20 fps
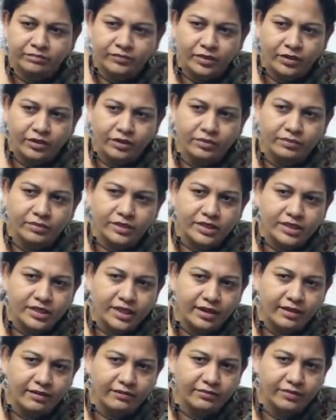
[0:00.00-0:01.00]
know, you must
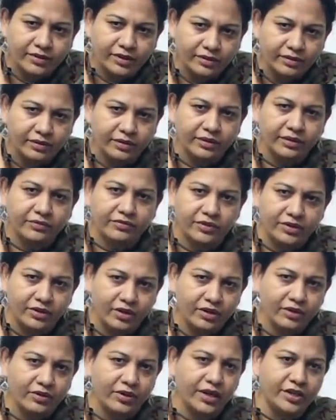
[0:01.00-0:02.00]
have, uh, if at
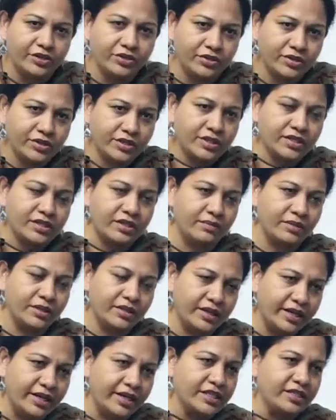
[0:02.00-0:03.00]
all you had chosen some other
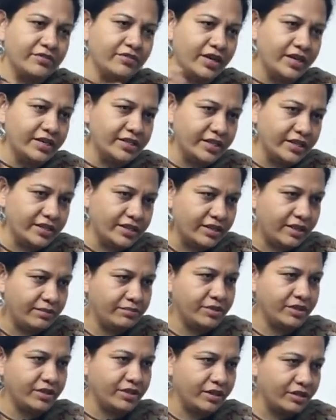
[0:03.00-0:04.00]
X, Y, Z
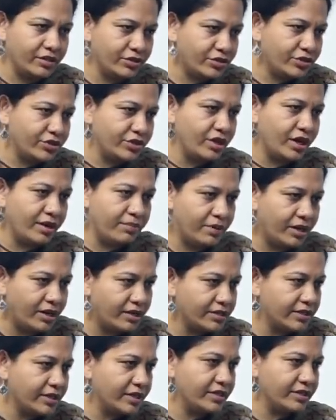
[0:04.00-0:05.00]
subject, a history, a
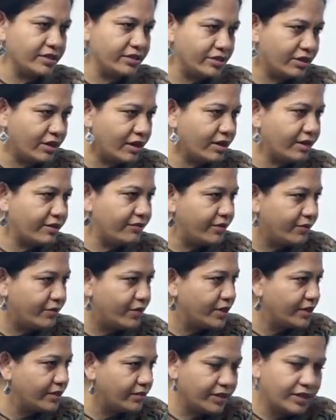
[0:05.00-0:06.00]
pol science, or geography,
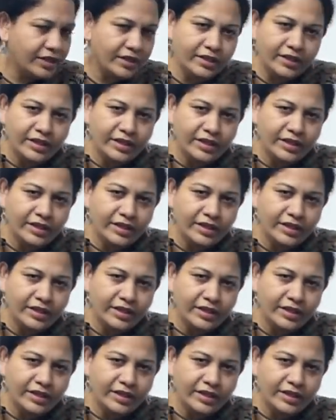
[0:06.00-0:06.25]
whatever,